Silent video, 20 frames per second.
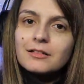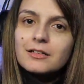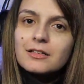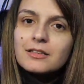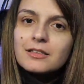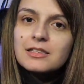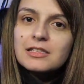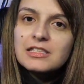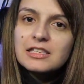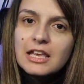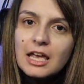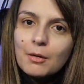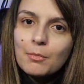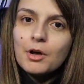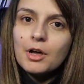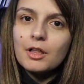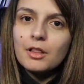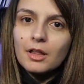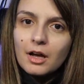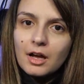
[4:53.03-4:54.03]

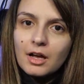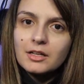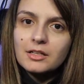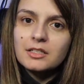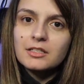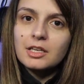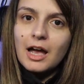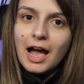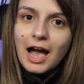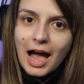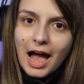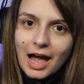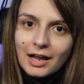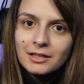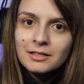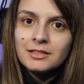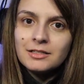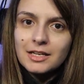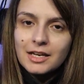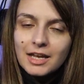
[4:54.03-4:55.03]
similar to
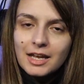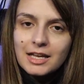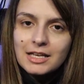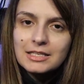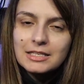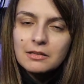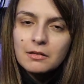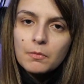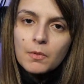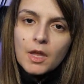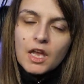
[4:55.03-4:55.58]
Andy's,